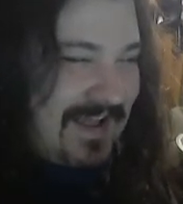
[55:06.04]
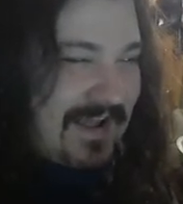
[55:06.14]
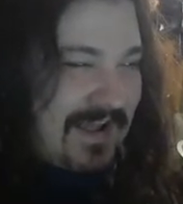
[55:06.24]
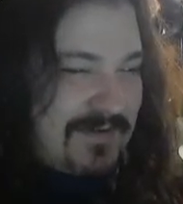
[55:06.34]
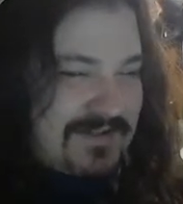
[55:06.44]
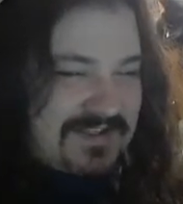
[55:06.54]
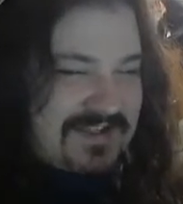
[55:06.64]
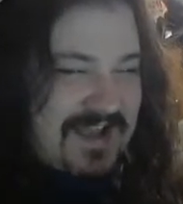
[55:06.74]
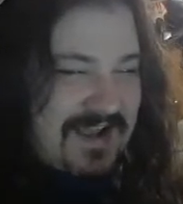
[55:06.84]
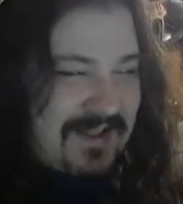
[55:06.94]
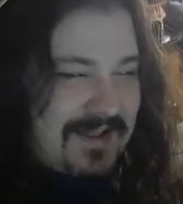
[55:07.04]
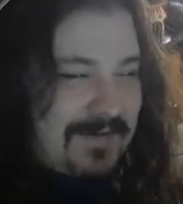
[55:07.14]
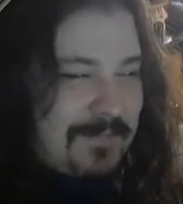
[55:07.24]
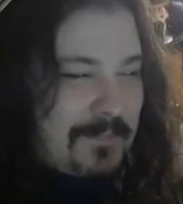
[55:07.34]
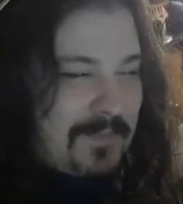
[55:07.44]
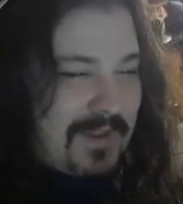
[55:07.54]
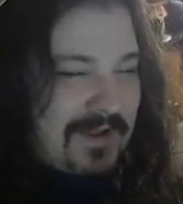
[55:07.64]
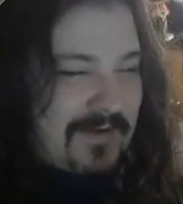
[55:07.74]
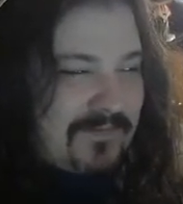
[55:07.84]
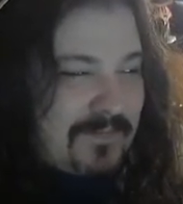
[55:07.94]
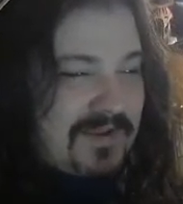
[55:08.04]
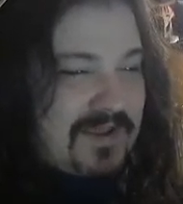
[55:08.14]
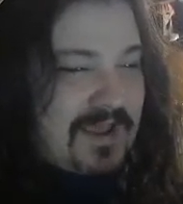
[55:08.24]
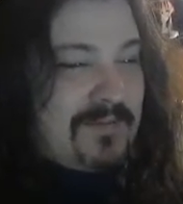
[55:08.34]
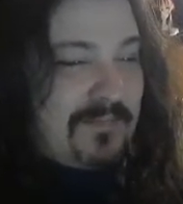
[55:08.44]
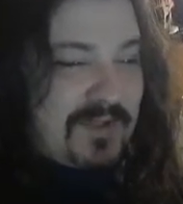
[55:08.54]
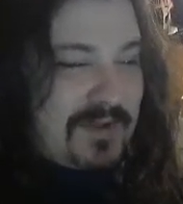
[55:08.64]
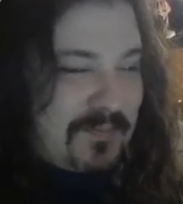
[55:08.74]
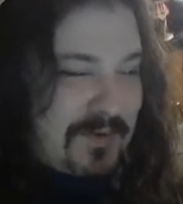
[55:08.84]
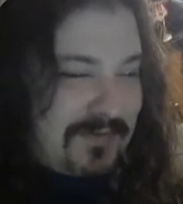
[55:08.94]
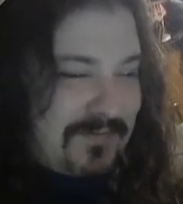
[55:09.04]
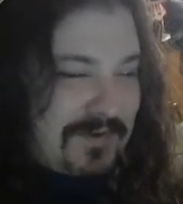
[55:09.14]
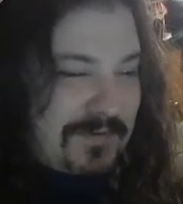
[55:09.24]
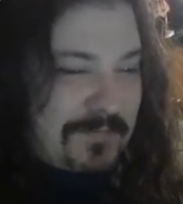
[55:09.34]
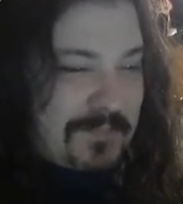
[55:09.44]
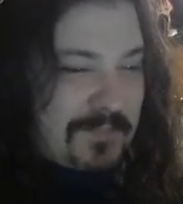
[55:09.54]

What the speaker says: I was just saying, like, from a gameplay point of view,